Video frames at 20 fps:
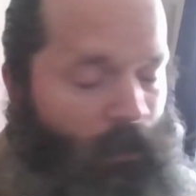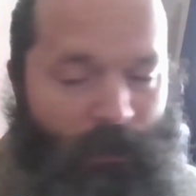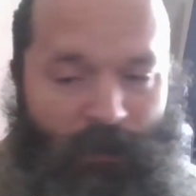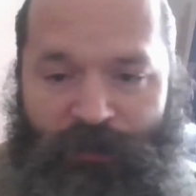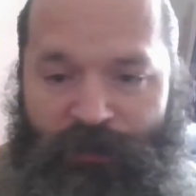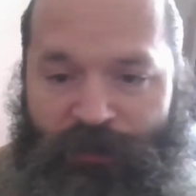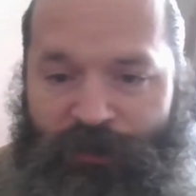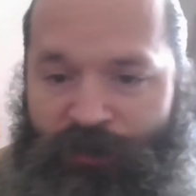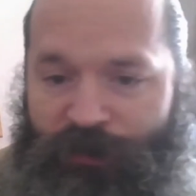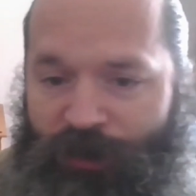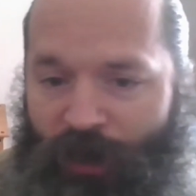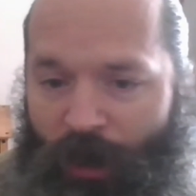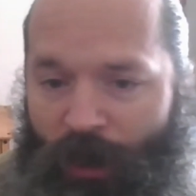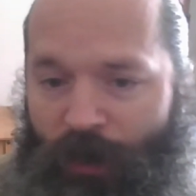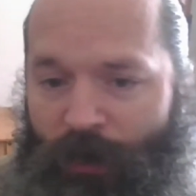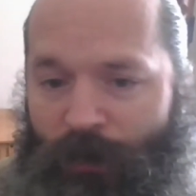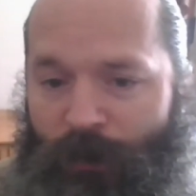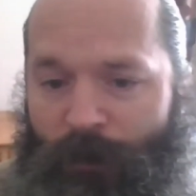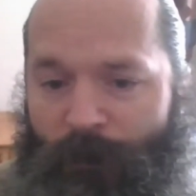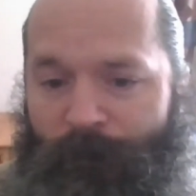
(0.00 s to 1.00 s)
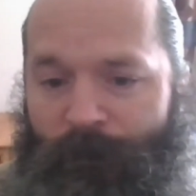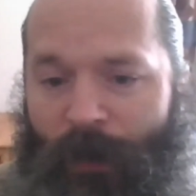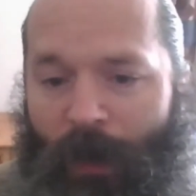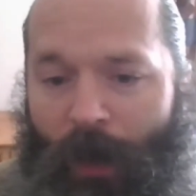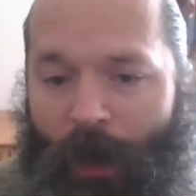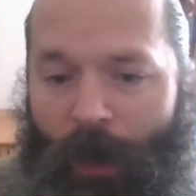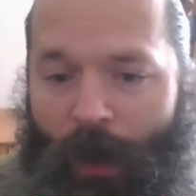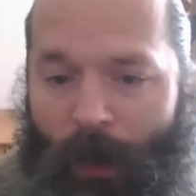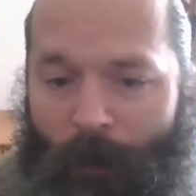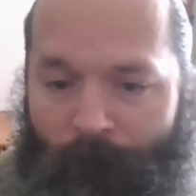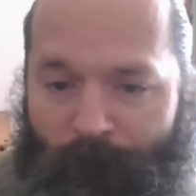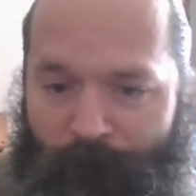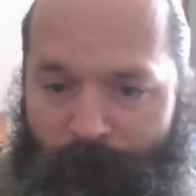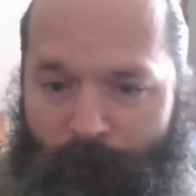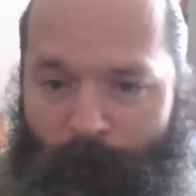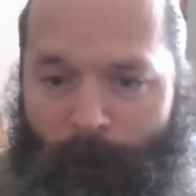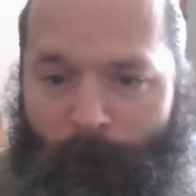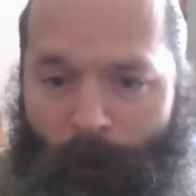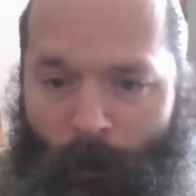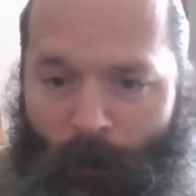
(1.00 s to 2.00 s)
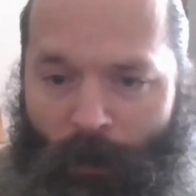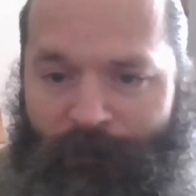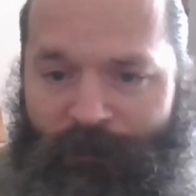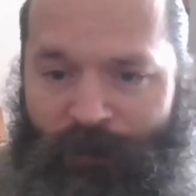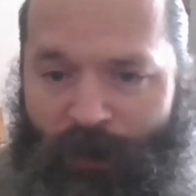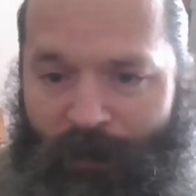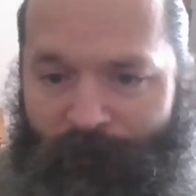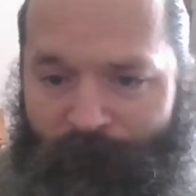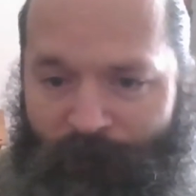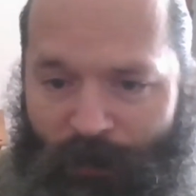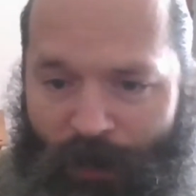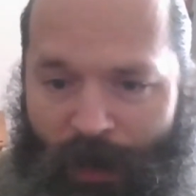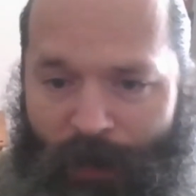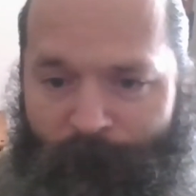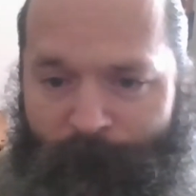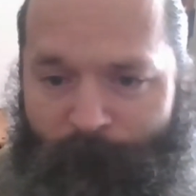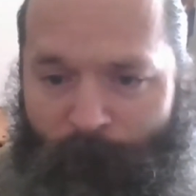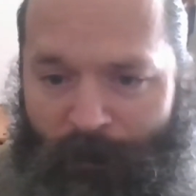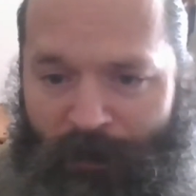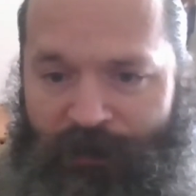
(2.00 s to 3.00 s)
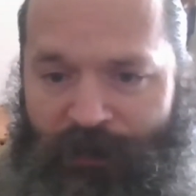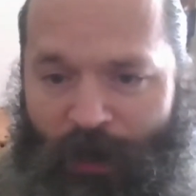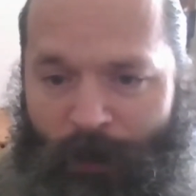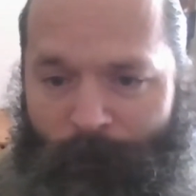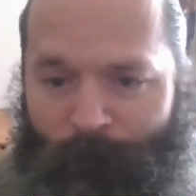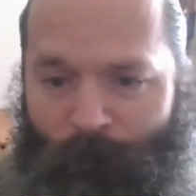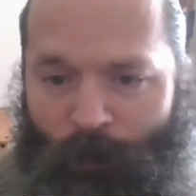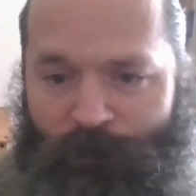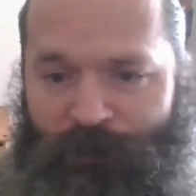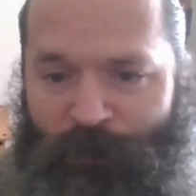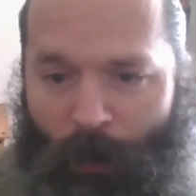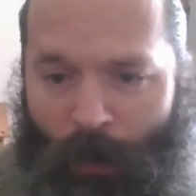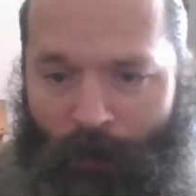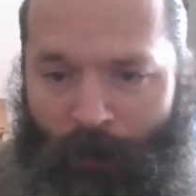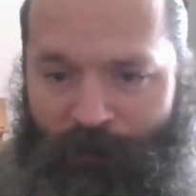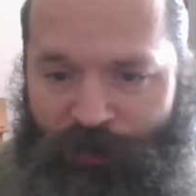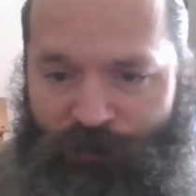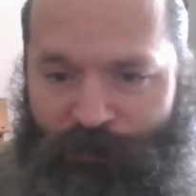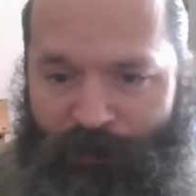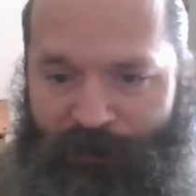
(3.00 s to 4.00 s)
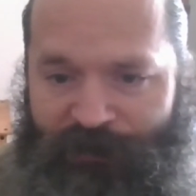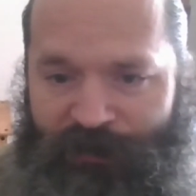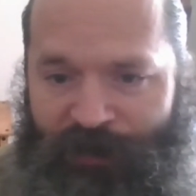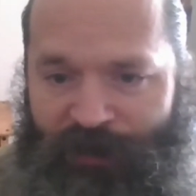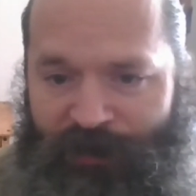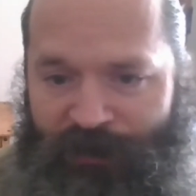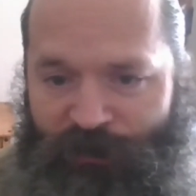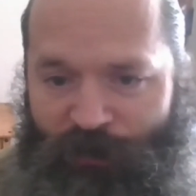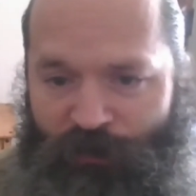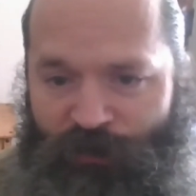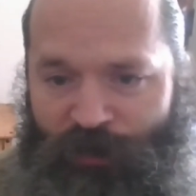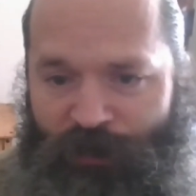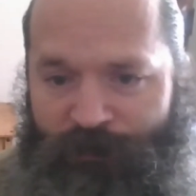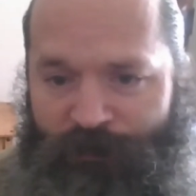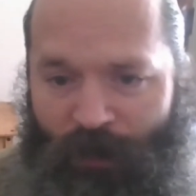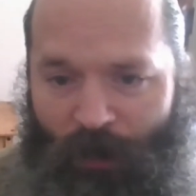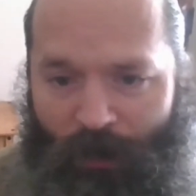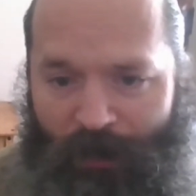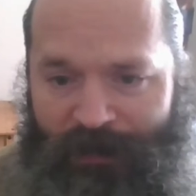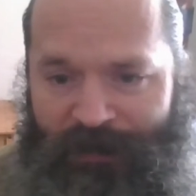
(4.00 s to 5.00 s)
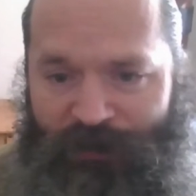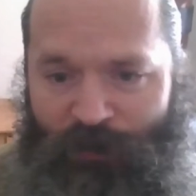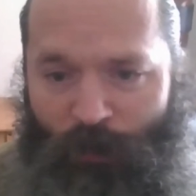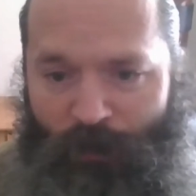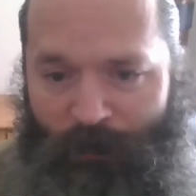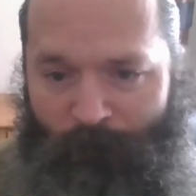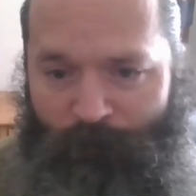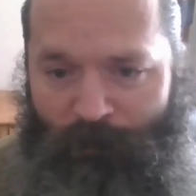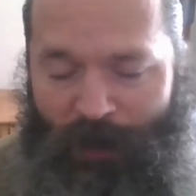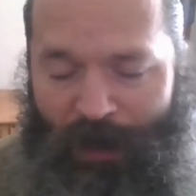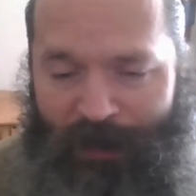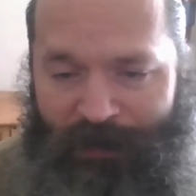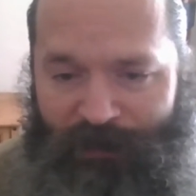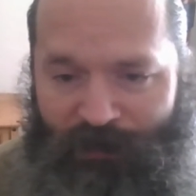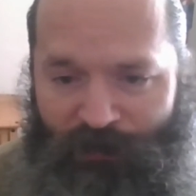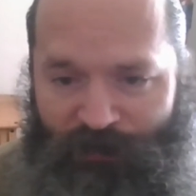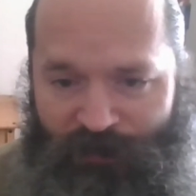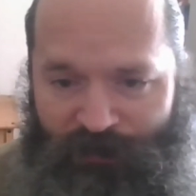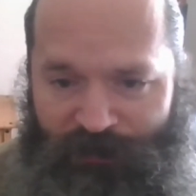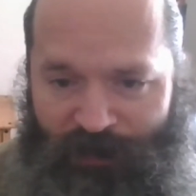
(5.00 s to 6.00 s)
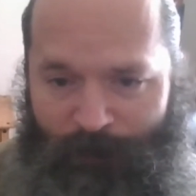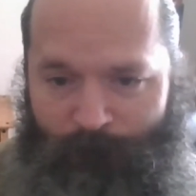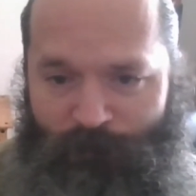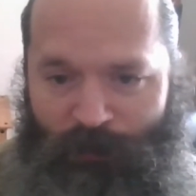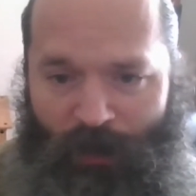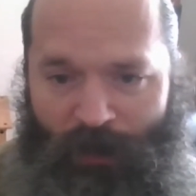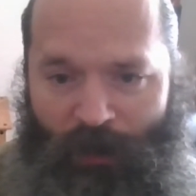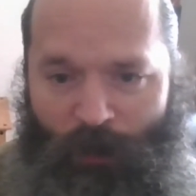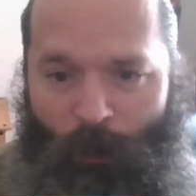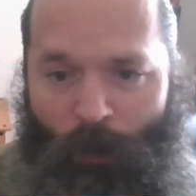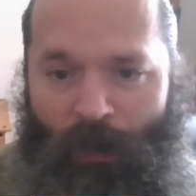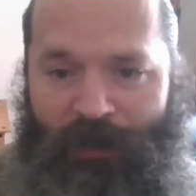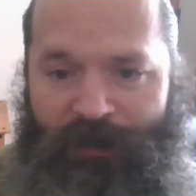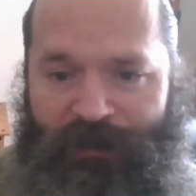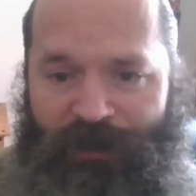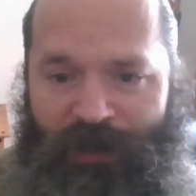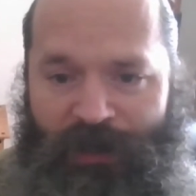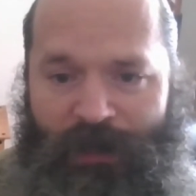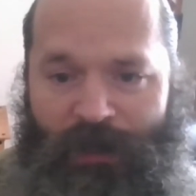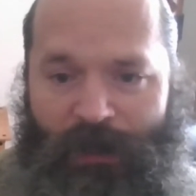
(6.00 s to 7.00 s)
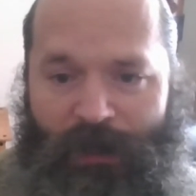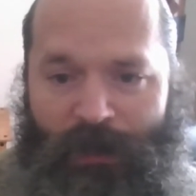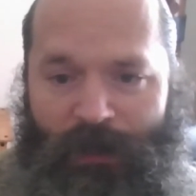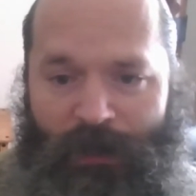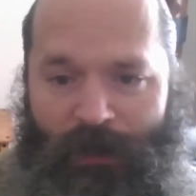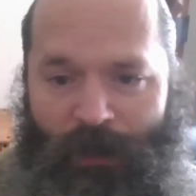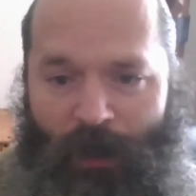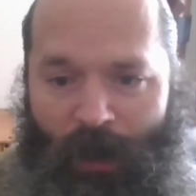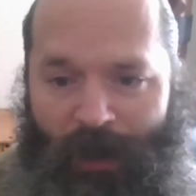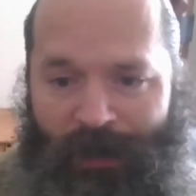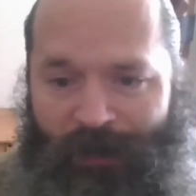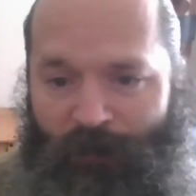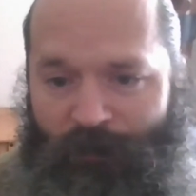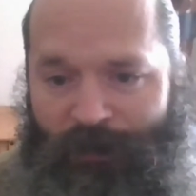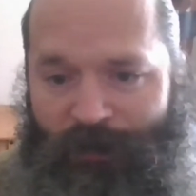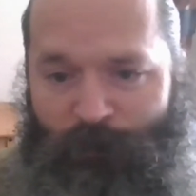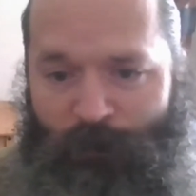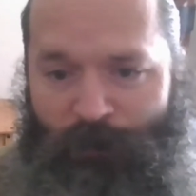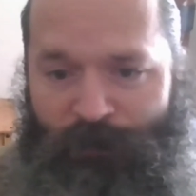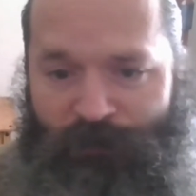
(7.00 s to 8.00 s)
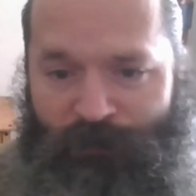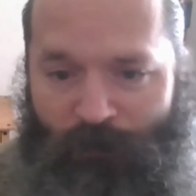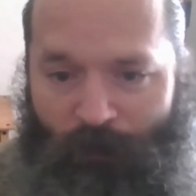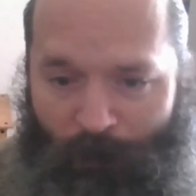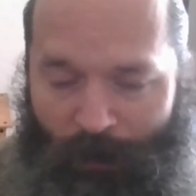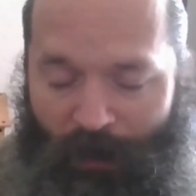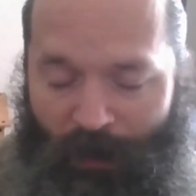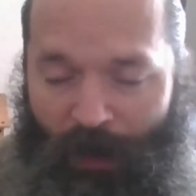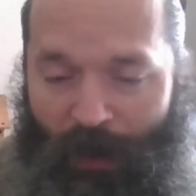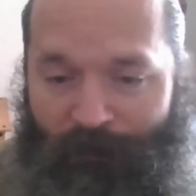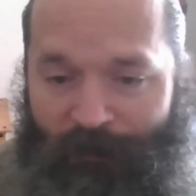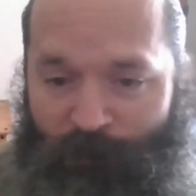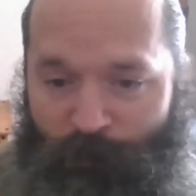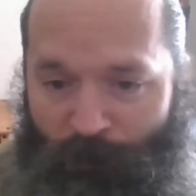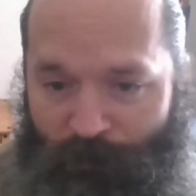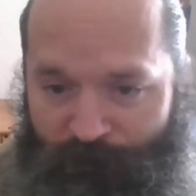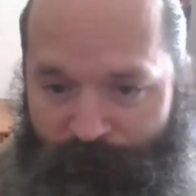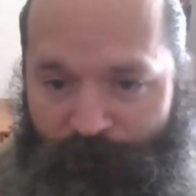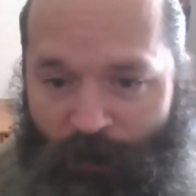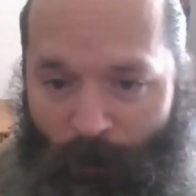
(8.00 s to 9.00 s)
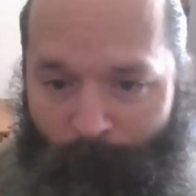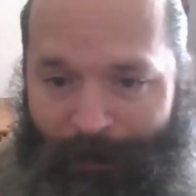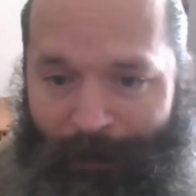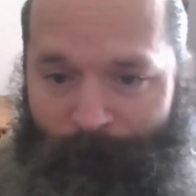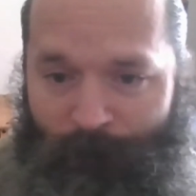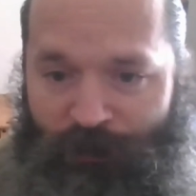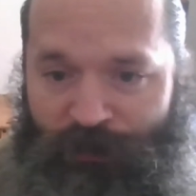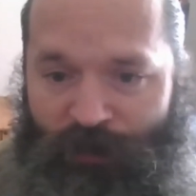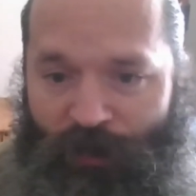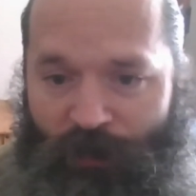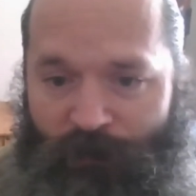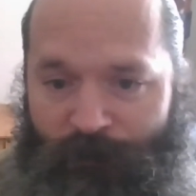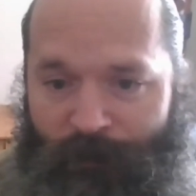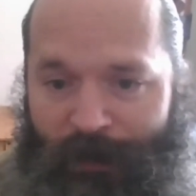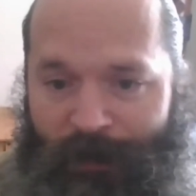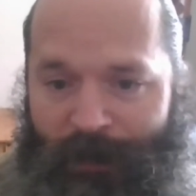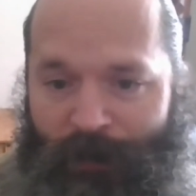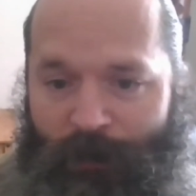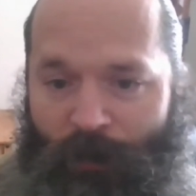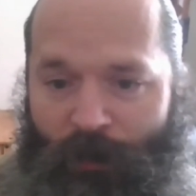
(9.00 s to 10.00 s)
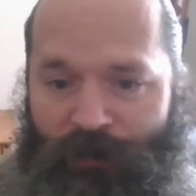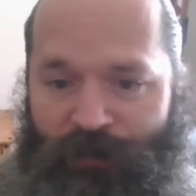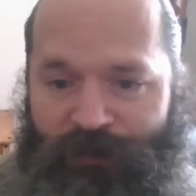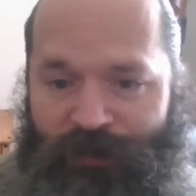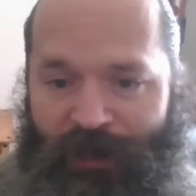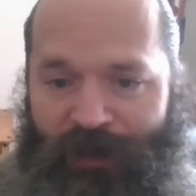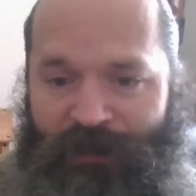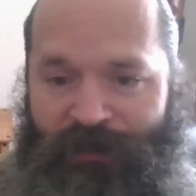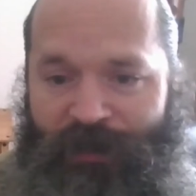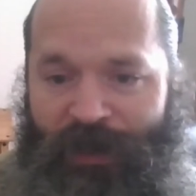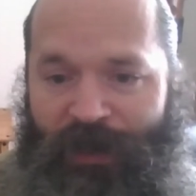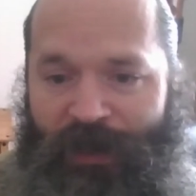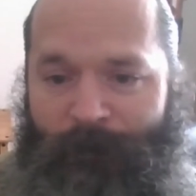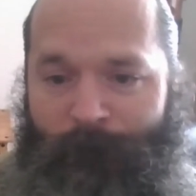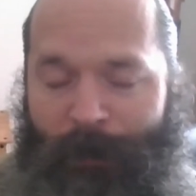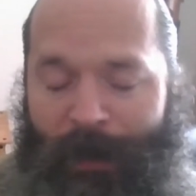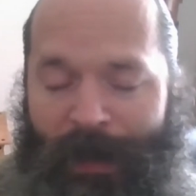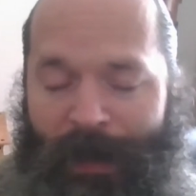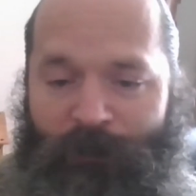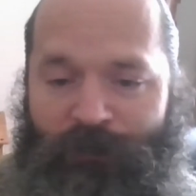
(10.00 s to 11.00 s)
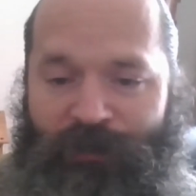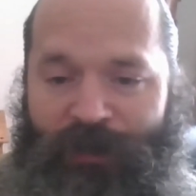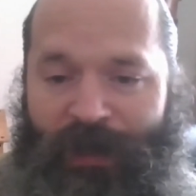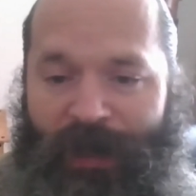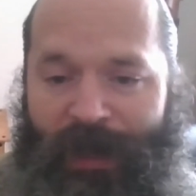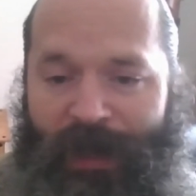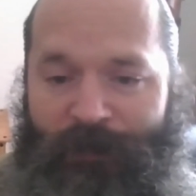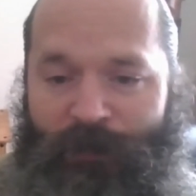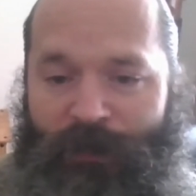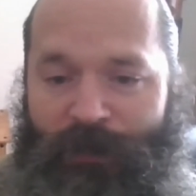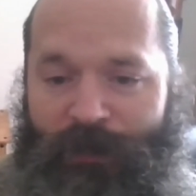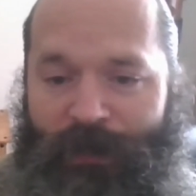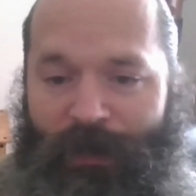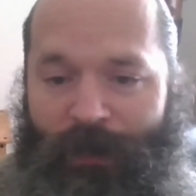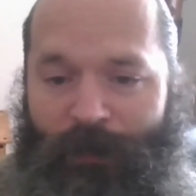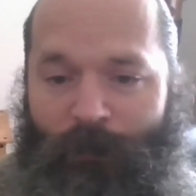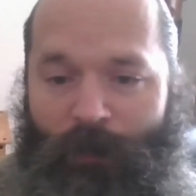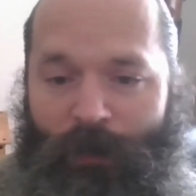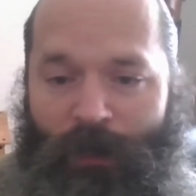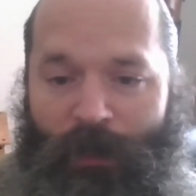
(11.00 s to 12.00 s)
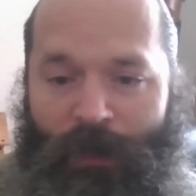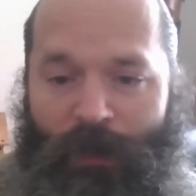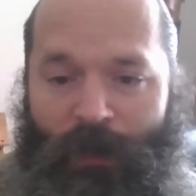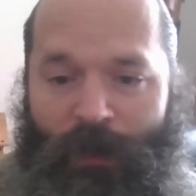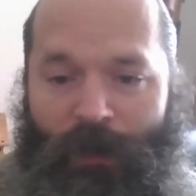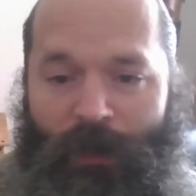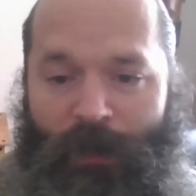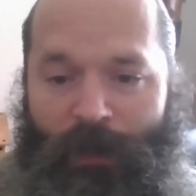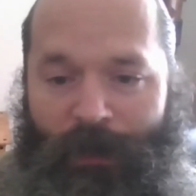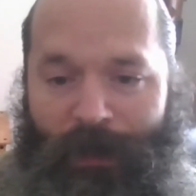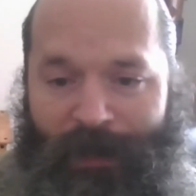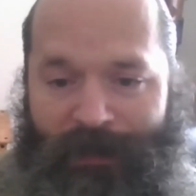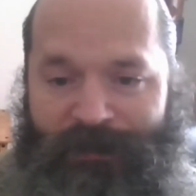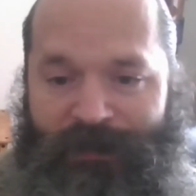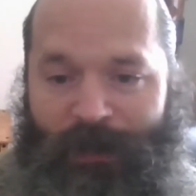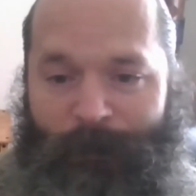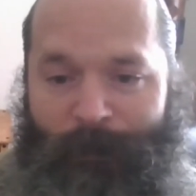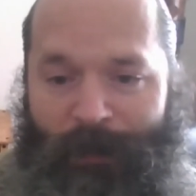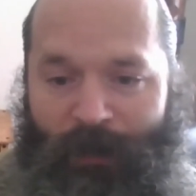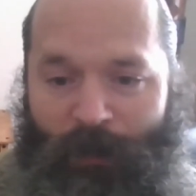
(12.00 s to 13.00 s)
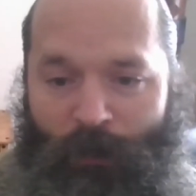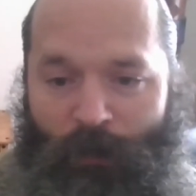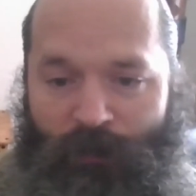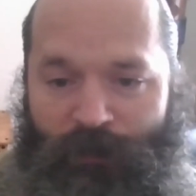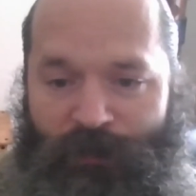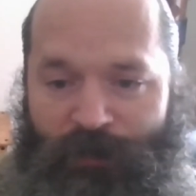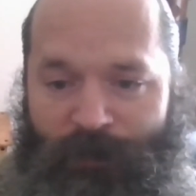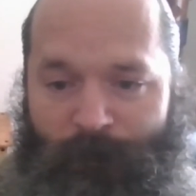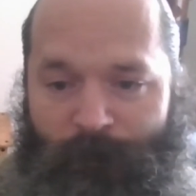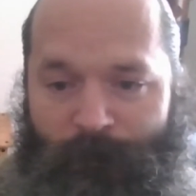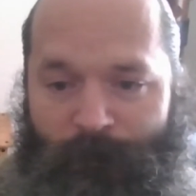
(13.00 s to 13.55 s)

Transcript: so if, if, if when the time comes you are interested in such a device or the brand because it seems like quality I got this was from well, this was from Amazon and it cost 16 pounds 11 last time I looked.